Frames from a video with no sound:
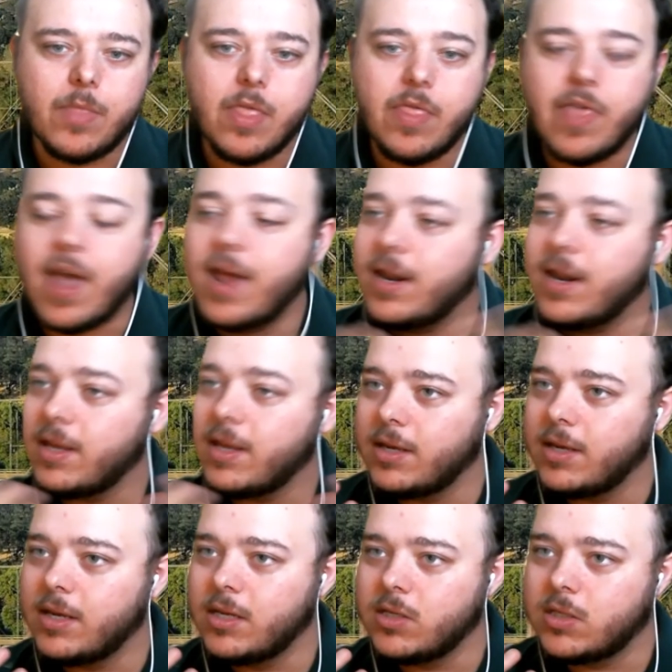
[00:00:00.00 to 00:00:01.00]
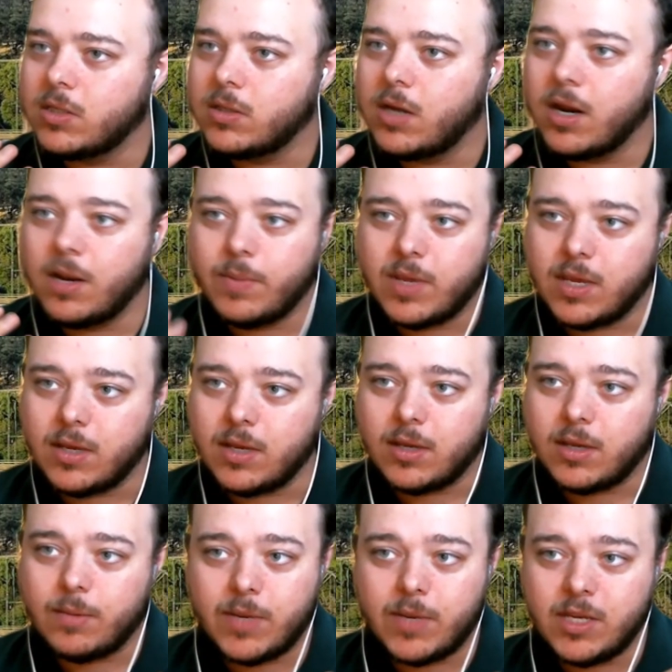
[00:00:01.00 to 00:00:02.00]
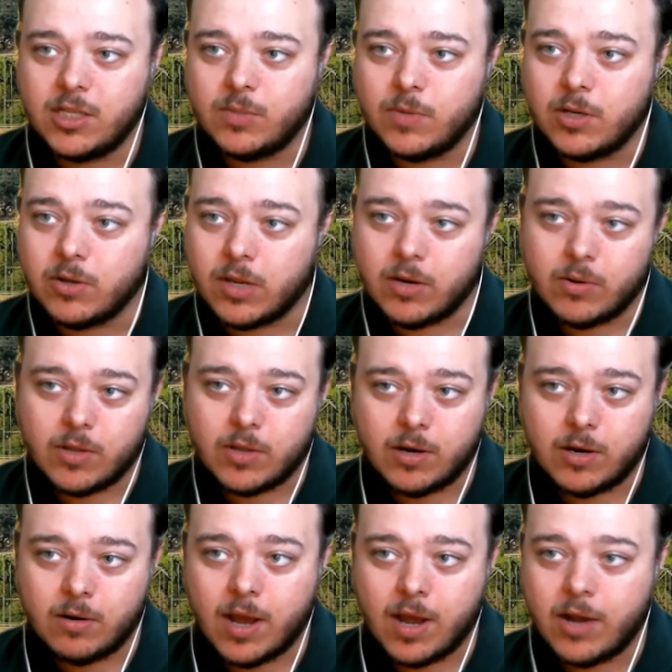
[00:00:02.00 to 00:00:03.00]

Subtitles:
That is going to be piecemeal here and there.